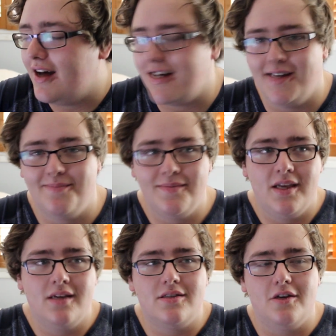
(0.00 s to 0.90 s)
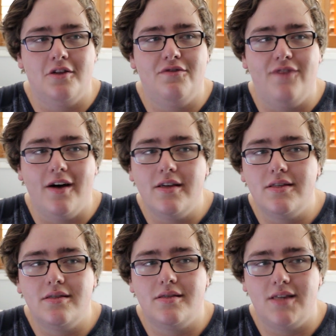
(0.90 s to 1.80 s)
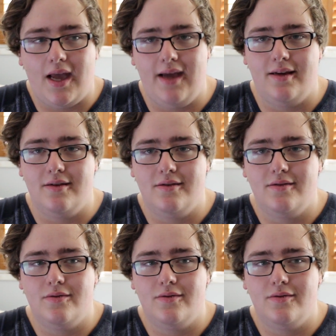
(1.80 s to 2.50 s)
Okay, so the first 10